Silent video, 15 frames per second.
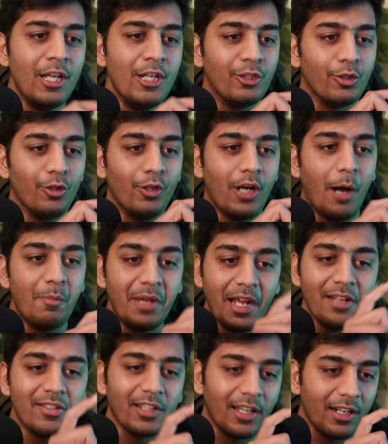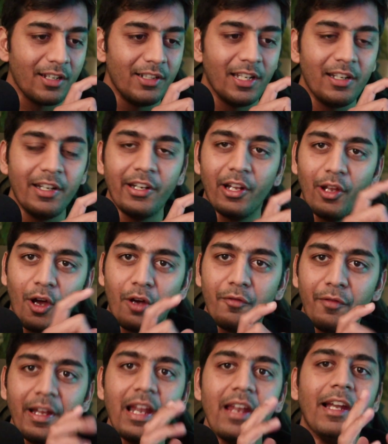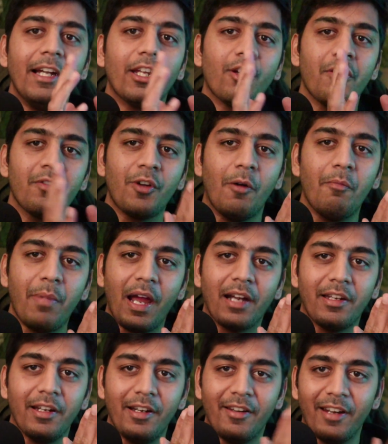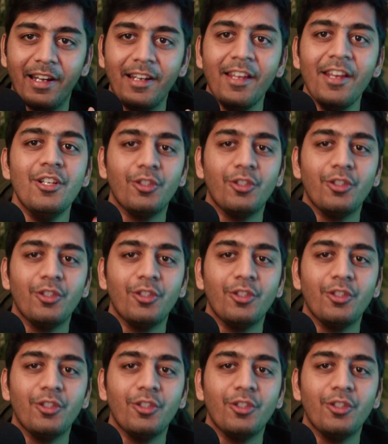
So updates are written in a log file and later on compacted, right?